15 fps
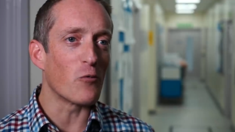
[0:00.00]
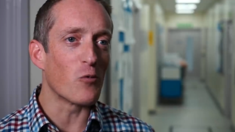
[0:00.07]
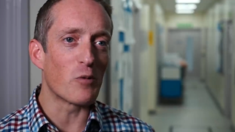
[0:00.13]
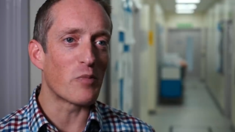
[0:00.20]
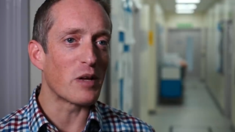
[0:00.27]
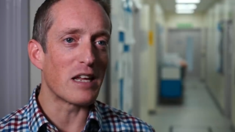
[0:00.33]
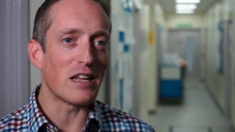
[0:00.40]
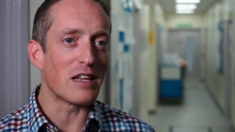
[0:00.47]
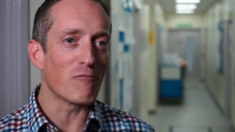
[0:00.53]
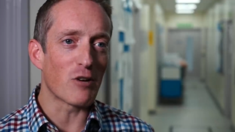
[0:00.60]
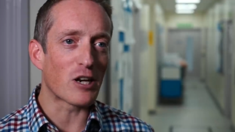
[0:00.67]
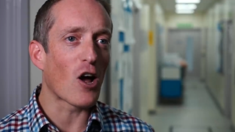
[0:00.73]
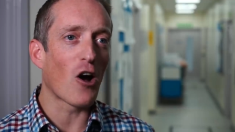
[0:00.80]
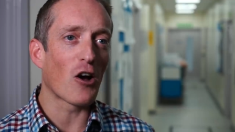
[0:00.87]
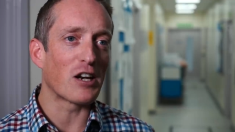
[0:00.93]
would be
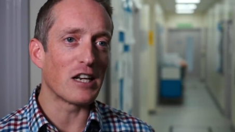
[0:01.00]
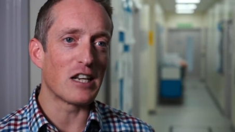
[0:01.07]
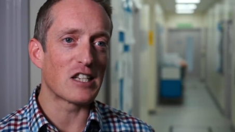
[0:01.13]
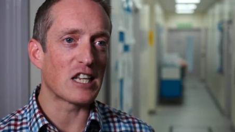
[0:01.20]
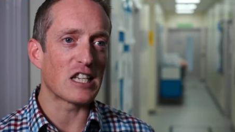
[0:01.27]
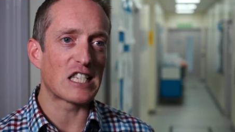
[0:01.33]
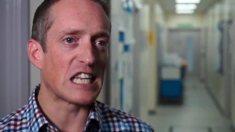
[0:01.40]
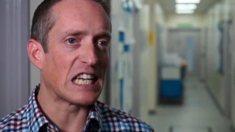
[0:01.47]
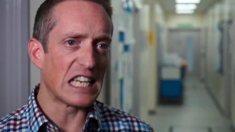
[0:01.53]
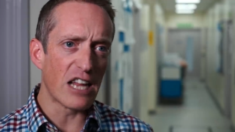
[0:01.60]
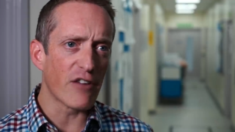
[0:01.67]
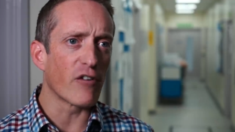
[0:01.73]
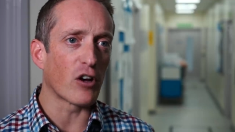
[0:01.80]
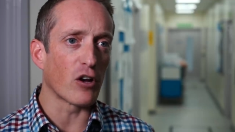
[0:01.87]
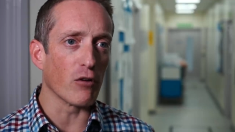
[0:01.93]
regarded as a
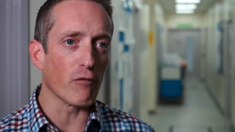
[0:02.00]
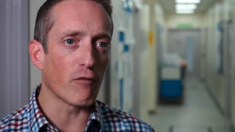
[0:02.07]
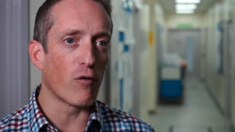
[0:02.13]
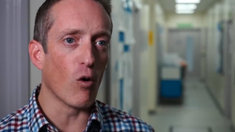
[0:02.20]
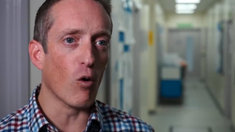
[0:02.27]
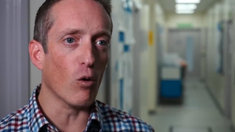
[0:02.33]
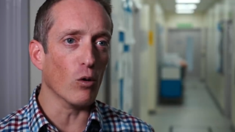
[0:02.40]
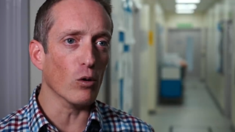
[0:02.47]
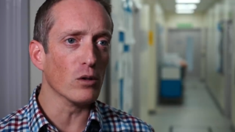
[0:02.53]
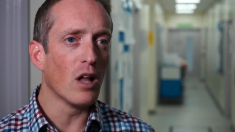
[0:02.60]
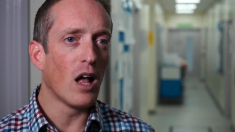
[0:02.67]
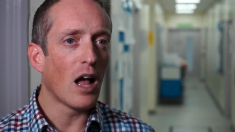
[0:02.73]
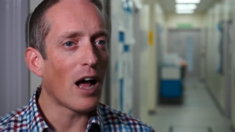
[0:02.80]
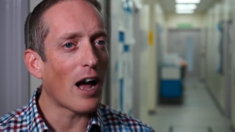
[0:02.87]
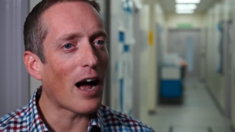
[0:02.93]
significant fall.
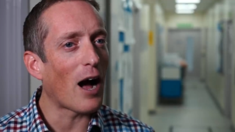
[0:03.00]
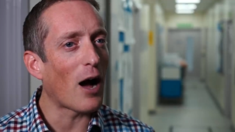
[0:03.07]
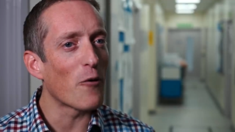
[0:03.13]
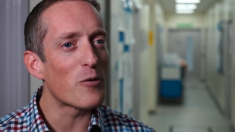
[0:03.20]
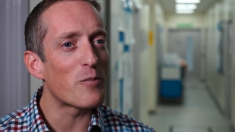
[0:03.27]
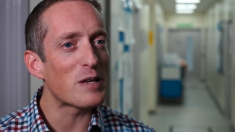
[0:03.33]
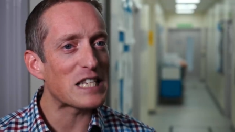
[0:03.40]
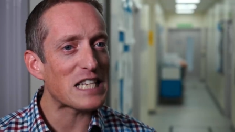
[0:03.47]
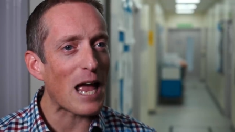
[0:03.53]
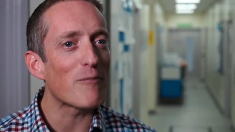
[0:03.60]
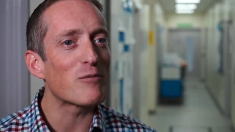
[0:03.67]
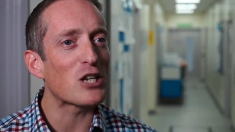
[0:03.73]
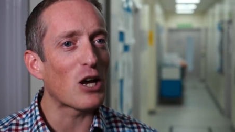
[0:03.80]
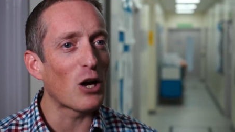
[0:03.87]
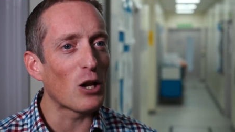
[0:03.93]
I would be
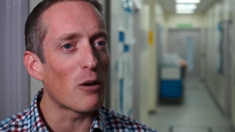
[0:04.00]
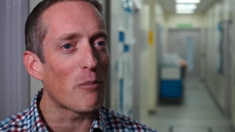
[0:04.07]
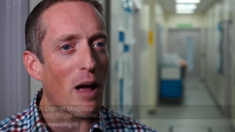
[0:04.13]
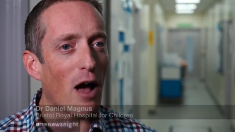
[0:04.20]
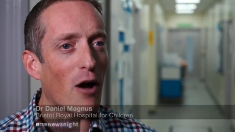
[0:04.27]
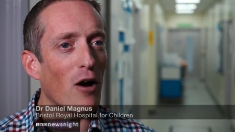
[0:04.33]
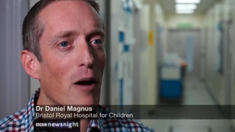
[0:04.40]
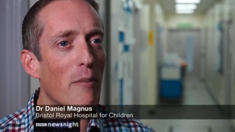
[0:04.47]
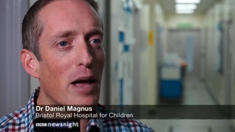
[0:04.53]
sceptical about a